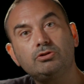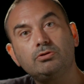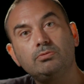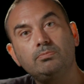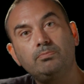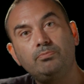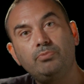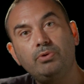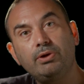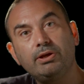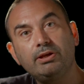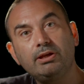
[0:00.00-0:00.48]

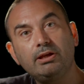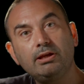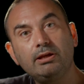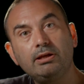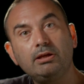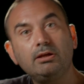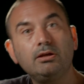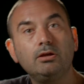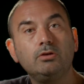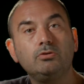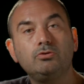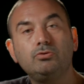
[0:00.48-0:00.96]

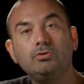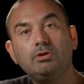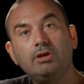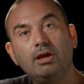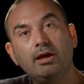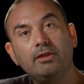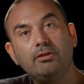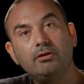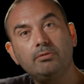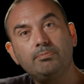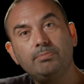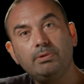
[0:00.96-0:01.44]
bringing
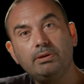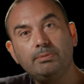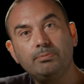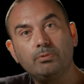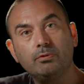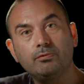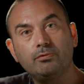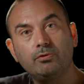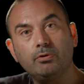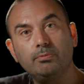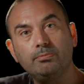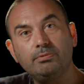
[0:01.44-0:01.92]
together people
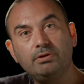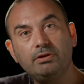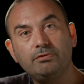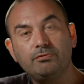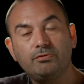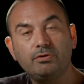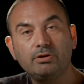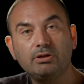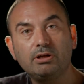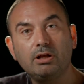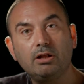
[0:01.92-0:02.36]
from different